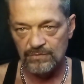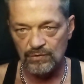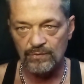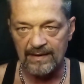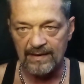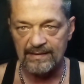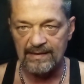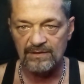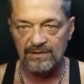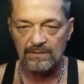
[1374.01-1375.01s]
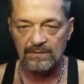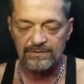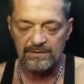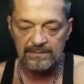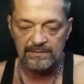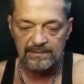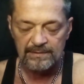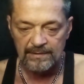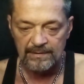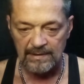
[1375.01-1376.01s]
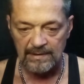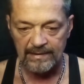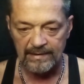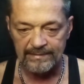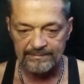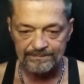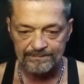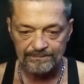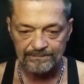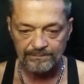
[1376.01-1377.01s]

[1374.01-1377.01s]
do that again, you know, to um,